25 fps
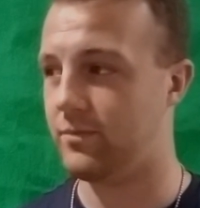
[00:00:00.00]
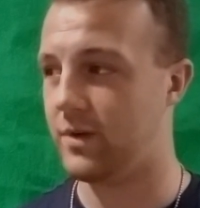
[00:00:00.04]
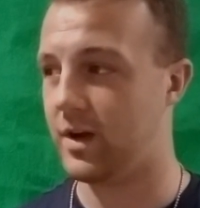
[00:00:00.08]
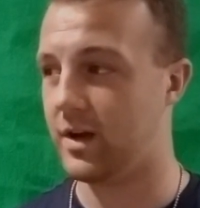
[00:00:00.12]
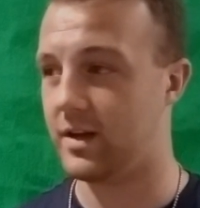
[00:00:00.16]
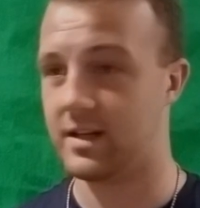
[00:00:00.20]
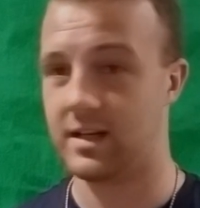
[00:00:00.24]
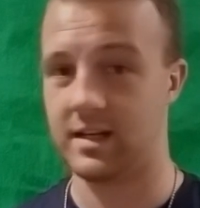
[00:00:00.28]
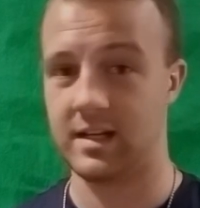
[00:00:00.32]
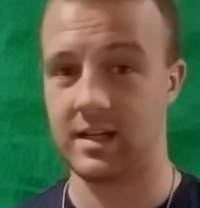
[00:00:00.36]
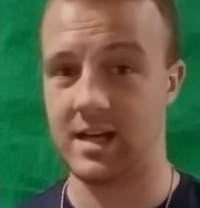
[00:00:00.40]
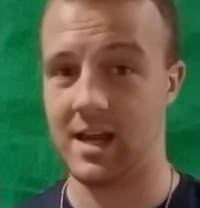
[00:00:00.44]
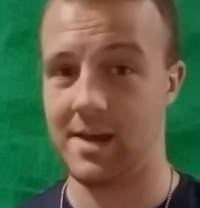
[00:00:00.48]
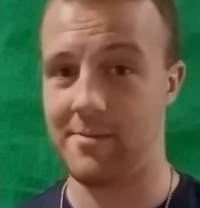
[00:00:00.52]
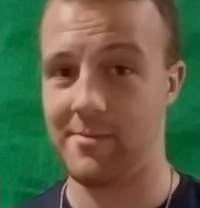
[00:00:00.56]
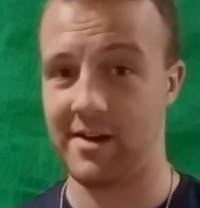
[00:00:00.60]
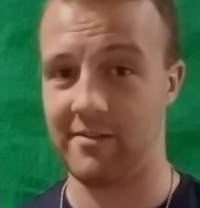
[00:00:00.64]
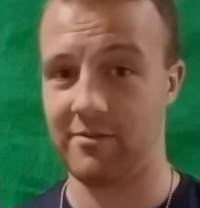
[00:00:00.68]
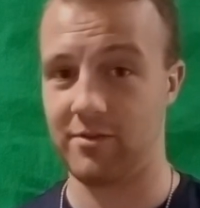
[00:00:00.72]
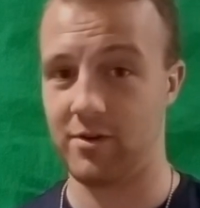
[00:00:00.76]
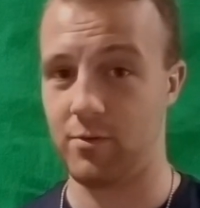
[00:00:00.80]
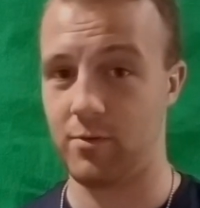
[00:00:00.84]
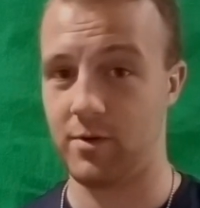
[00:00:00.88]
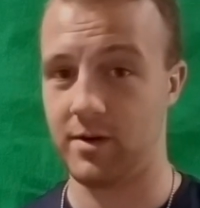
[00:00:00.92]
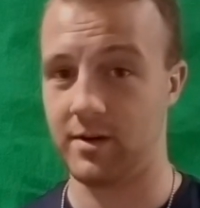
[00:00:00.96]
not going to name
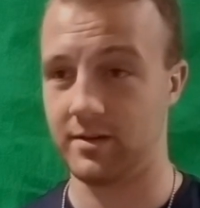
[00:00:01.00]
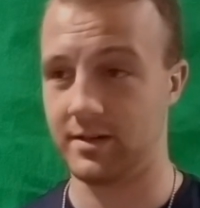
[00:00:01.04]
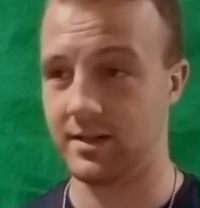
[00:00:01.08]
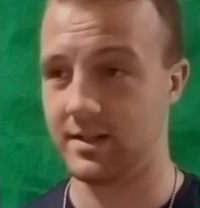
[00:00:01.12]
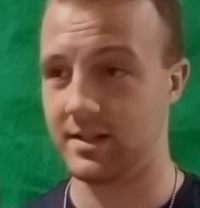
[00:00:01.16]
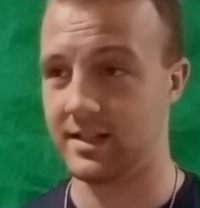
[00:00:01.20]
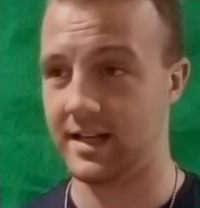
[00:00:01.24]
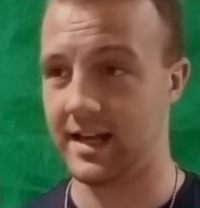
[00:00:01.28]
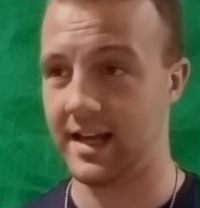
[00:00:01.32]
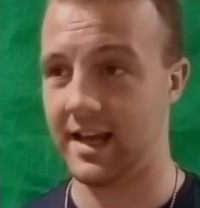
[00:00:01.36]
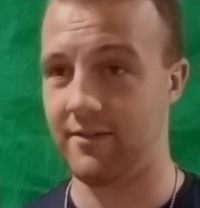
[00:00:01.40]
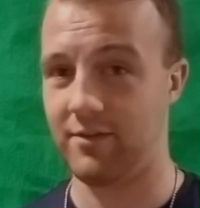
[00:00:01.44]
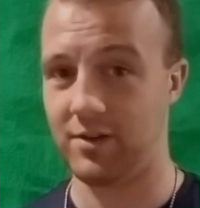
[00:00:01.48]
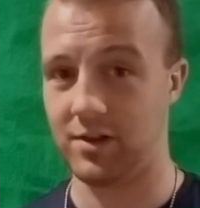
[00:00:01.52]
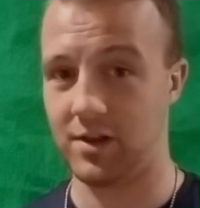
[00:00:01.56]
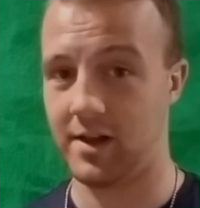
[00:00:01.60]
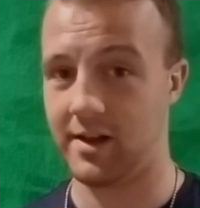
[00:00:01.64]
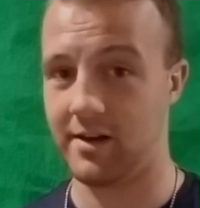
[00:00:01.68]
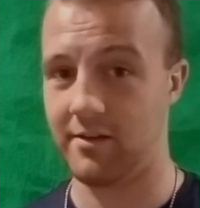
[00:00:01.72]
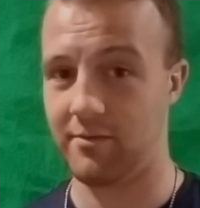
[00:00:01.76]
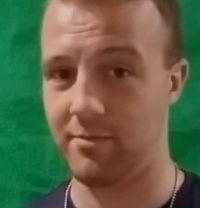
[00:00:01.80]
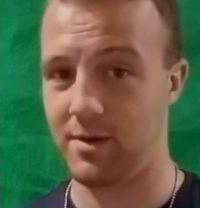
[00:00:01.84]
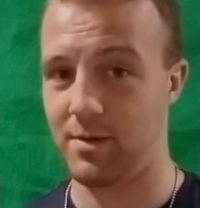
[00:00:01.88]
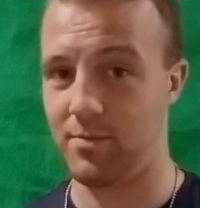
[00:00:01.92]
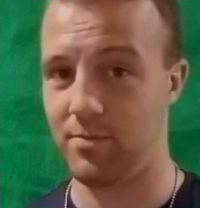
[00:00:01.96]
everyone because I have a
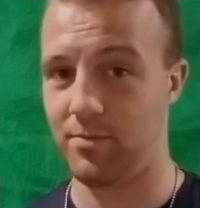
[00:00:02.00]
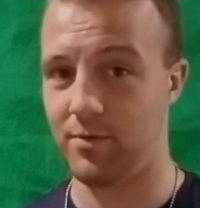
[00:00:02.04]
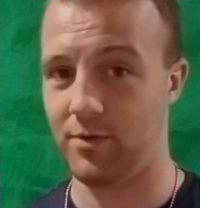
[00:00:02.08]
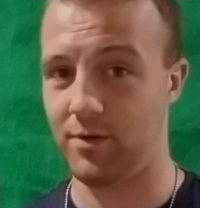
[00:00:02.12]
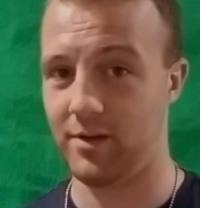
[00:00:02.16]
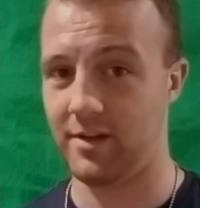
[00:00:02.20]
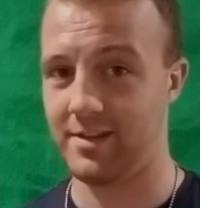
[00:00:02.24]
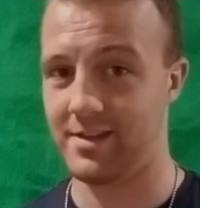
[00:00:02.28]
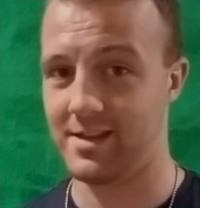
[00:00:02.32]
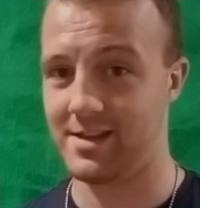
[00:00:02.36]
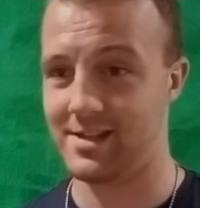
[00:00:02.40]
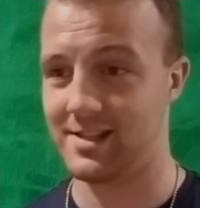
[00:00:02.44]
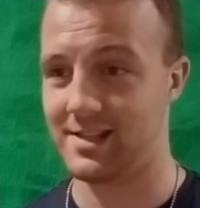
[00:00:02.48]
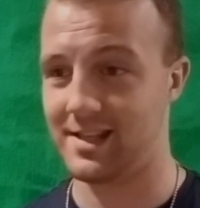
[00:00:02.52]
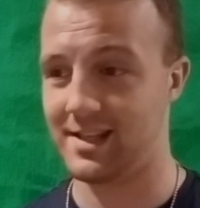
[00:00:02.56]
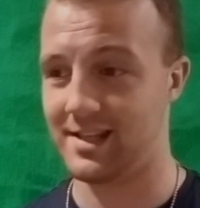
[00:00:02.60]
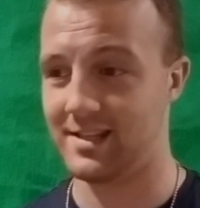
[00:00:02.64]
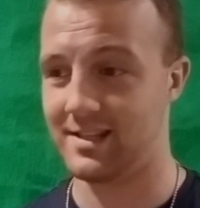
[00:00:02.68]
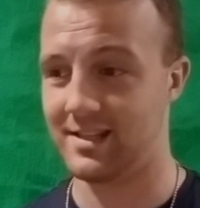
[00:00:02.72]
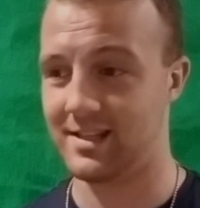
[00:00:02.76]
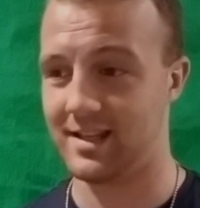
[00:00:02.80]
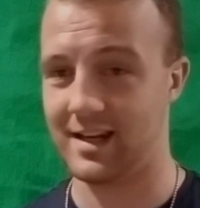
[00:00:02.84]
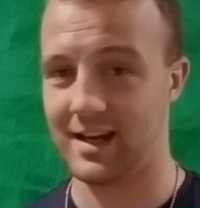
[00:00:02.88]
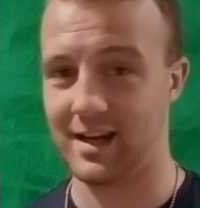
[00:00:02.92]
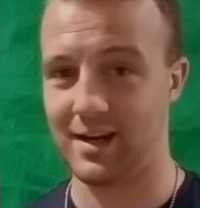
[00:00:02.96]
lot of people on this
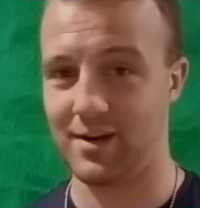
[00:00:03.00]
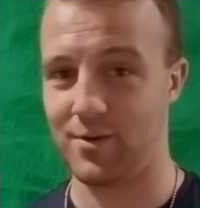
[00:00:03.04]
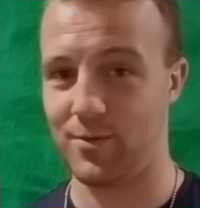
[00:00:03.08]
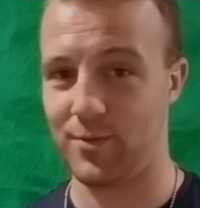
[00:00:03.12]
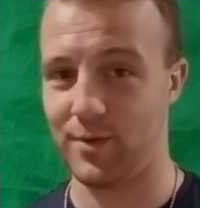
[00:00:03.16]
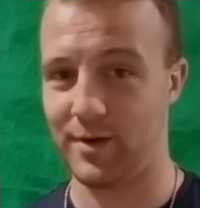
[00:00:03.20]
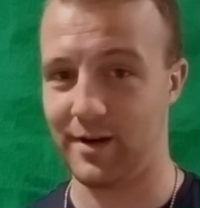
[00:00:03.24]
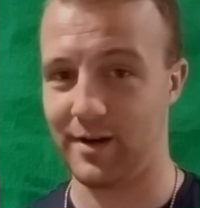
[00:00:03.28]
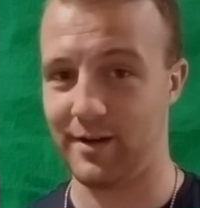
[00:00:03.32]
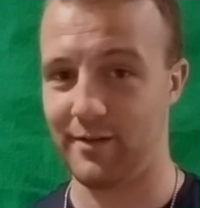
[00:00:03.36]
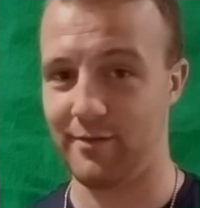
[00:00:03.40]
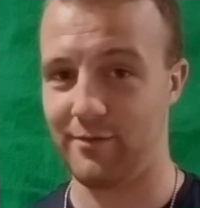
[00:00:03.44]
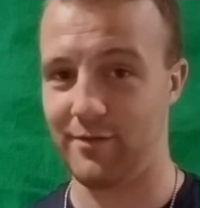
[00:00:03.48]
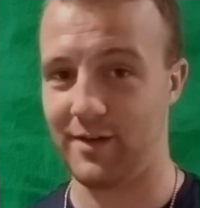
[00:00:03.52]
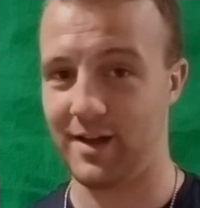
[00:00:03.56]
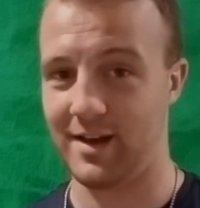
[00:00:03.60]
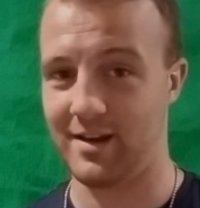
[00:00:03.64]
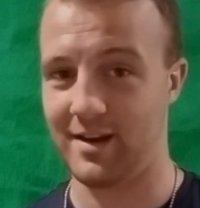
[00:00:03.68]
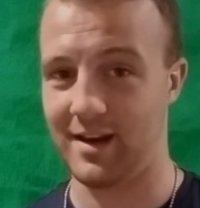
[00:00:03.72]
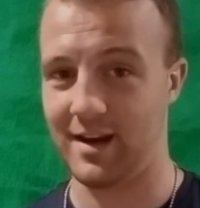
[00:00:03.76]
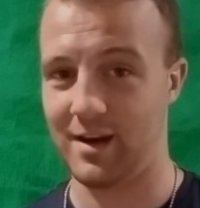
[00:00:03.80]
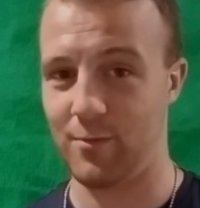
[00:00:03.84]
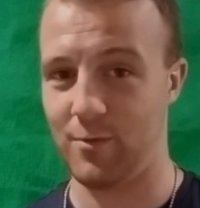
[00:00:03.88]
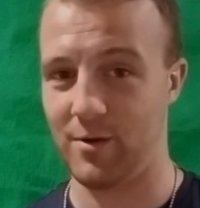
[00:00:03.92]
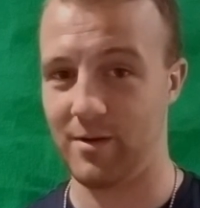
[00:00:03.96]
list and I don't want to
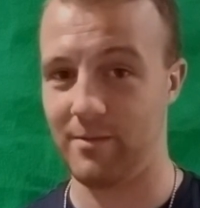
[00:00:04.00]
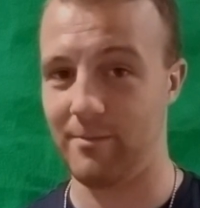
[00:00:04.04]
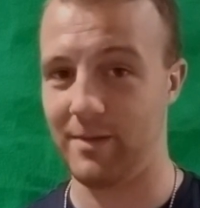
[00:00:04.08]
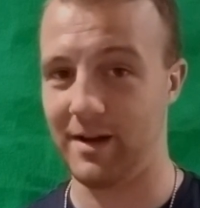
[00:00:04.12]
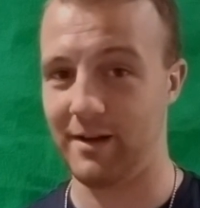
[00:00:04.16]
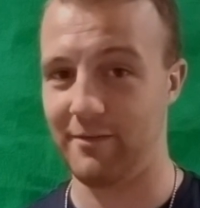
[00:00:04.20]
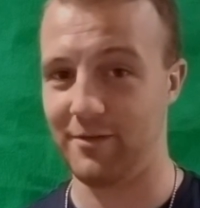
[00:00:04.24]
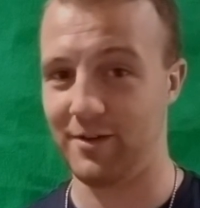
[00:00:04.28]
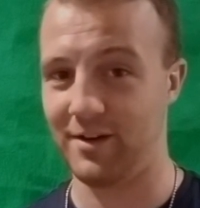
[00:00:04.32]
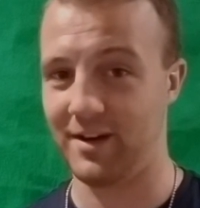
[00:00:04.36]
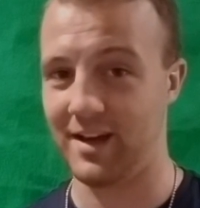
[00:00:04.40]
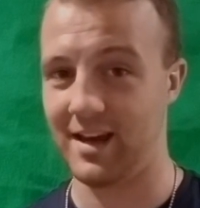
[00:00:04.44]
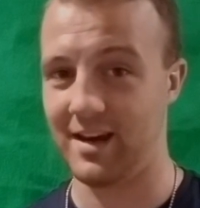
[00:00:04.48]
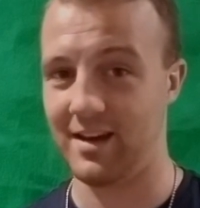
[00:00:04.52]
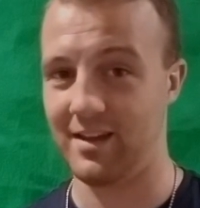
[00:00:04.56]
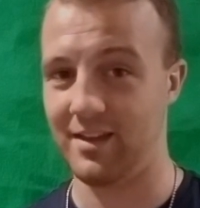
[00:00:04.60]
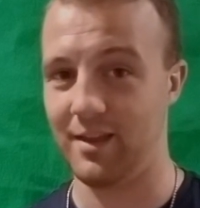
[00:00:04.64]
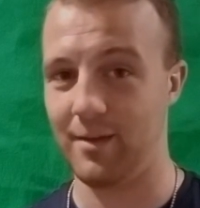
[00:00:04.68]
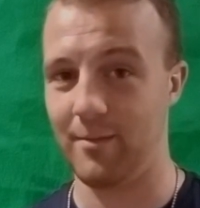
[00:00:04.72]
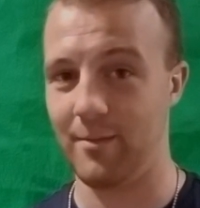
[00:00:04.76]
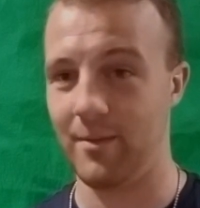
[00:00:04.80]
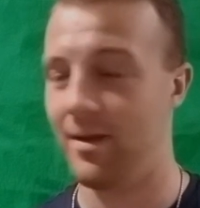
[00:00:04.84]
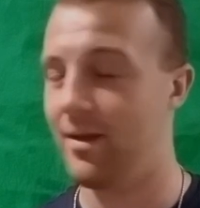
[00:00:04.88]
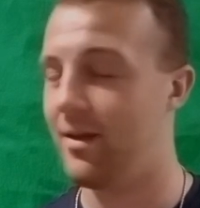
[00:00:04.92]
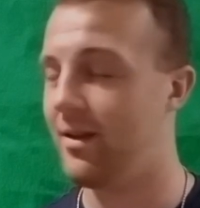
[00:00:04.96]
offend anyone by forgetting
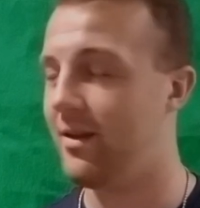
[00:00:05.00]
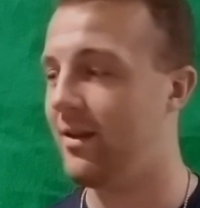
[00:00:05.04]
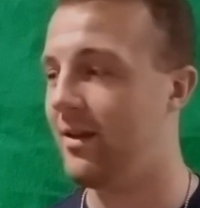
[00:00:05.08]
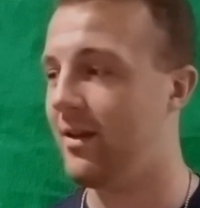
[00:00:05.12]
them.